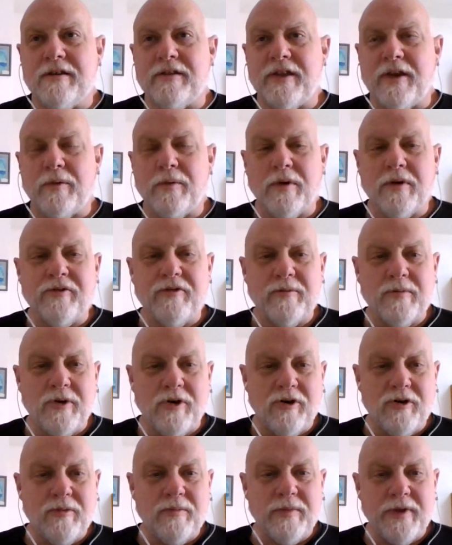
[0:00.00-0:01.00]
work from
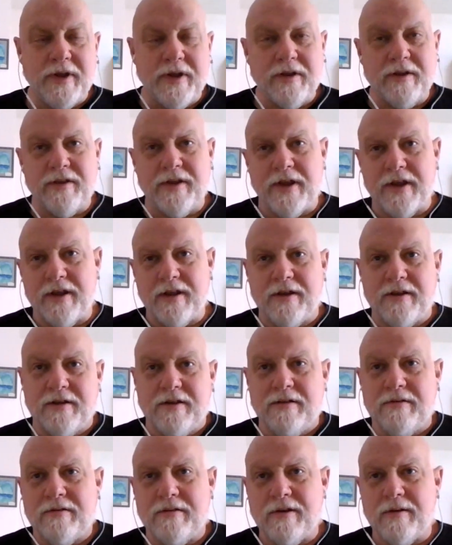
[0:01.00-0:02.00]
home.
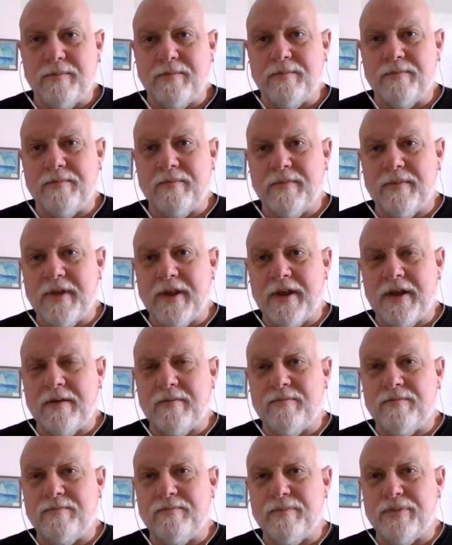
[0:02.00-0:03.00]
They
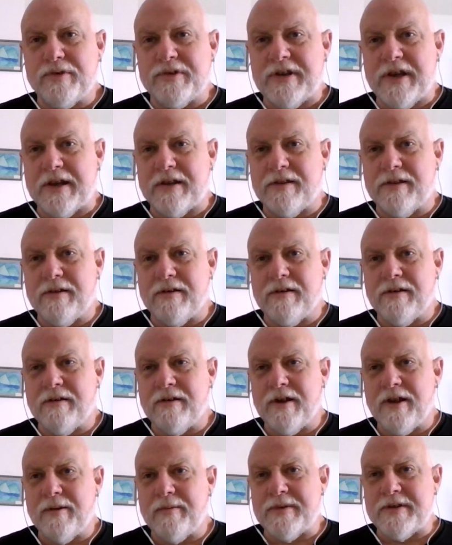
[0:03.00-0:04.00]
project their
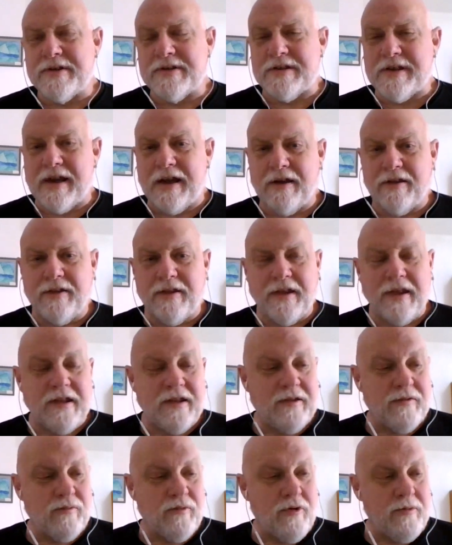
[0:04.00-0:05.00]
images out,
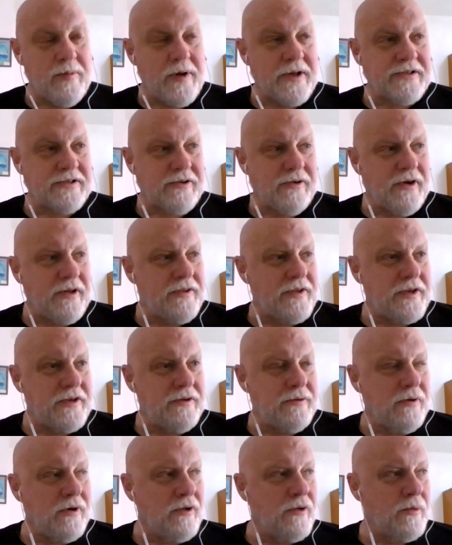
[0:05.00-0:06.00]
and then robots go out and they
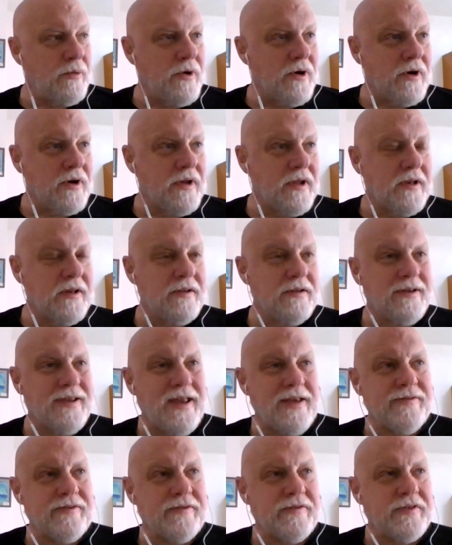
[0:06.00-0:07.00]
do all the work. And
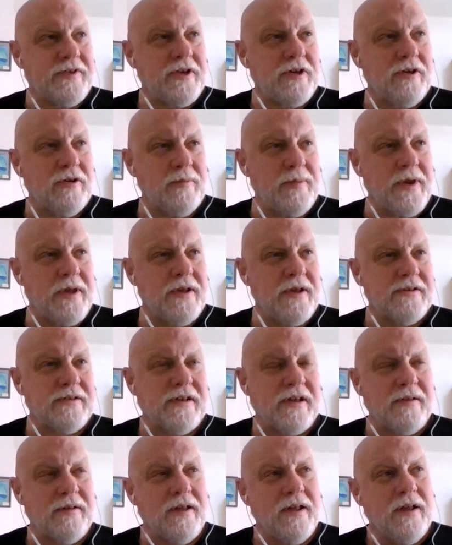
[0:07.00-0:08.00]
Caves of Steel, because
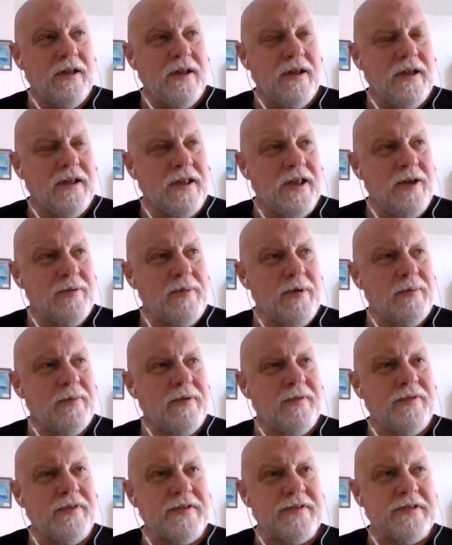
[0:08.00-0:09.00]
I can't remember
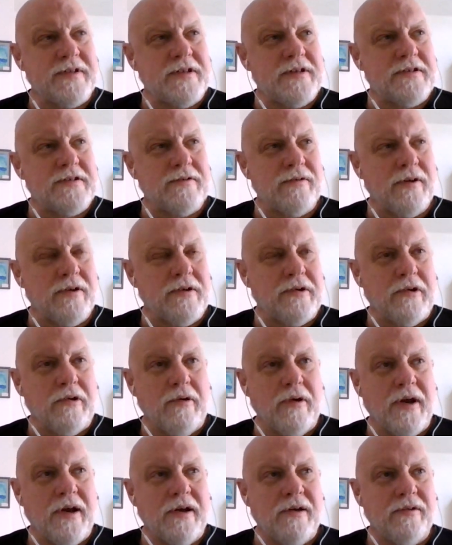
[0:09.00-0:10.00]
if the cities are
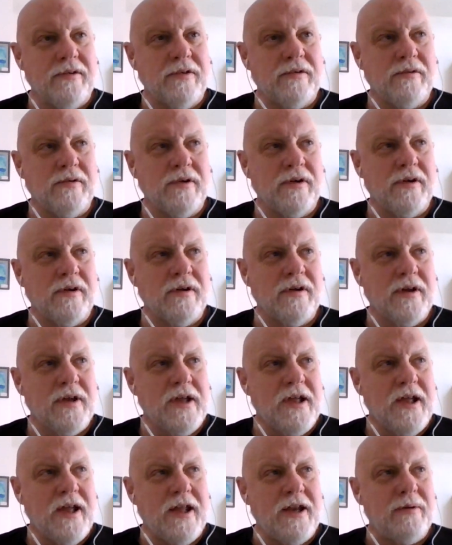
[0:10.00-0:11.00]
underground or
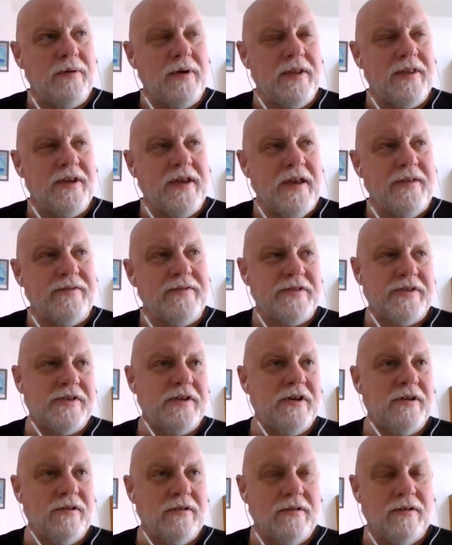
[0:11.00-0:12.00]
anyway, the Caves of
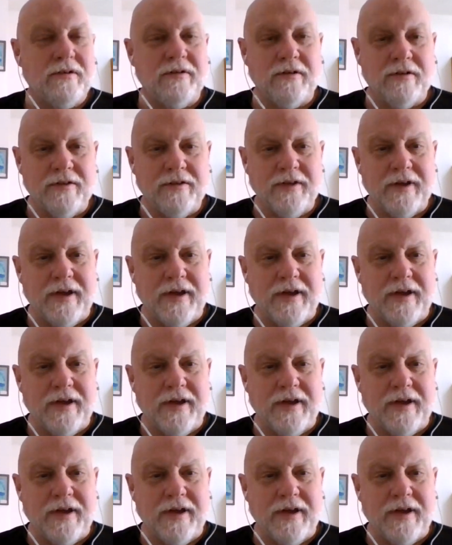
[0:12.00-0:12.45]
Steel are